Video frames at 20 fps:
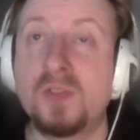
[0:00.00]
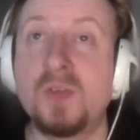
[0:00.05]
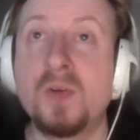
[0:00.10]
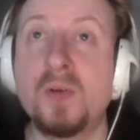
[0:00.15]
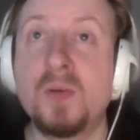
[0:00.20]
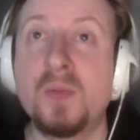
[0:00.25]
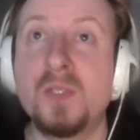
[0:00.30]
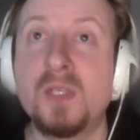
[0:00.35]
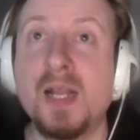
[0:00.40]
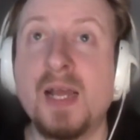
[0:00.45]
I
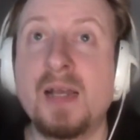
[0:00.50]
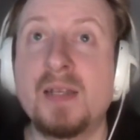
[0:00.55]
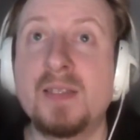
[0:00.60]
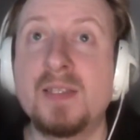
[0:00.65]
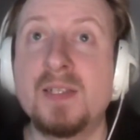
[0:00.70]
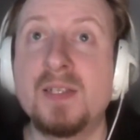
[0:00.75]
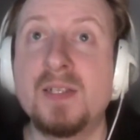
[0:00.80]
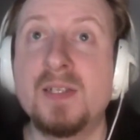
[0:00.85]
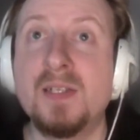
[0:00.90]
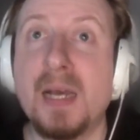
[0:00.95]
saw it was an
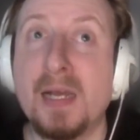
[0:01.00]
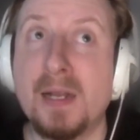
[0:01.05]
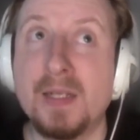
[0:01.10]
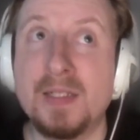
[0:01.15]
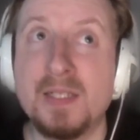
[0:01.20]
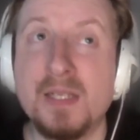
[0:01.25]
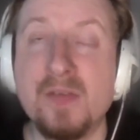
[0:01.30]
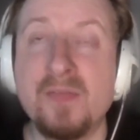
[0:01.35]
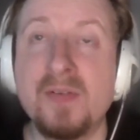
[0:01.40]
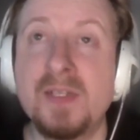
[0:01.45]
accident,
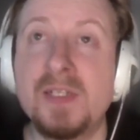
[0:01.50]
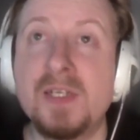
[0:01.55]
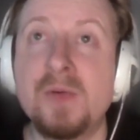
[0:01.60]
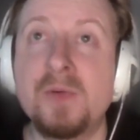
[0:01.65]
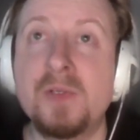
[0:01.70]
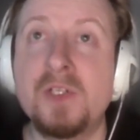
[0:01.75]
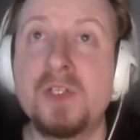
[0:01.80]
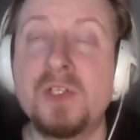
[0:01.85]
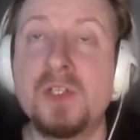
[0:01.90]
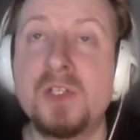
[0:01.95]
and I definitely
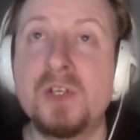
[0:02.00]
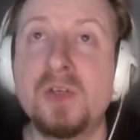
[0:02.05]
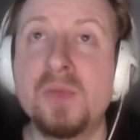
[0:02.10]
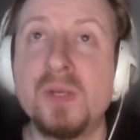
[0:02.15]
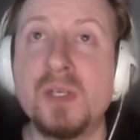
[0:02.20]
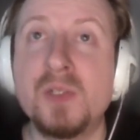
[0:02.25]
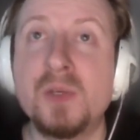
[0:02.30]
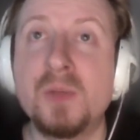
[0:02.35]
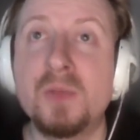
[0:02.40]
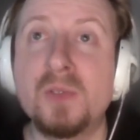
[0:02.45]
don't want you to
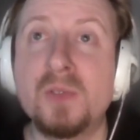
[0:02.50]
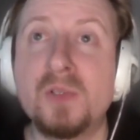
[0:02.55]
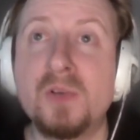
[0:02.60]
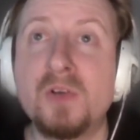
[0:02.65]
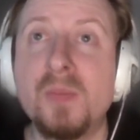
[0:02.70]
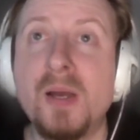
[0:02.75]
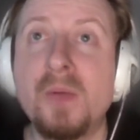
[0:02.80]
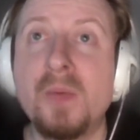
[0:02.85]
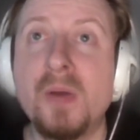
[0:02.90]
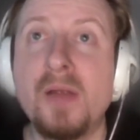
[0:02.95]
shoot me, so I'm
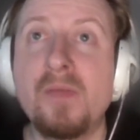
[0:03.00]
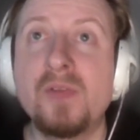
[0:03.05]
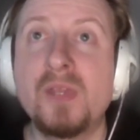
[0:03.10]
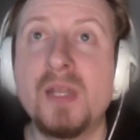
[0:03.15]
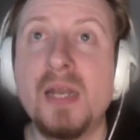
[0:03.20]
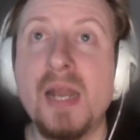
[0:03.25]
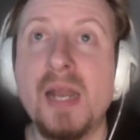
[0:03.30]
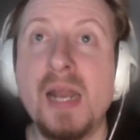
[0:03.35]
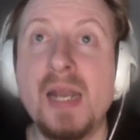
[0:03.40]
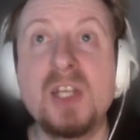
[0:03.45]
sorry about
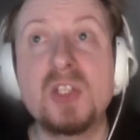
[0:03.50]
everything.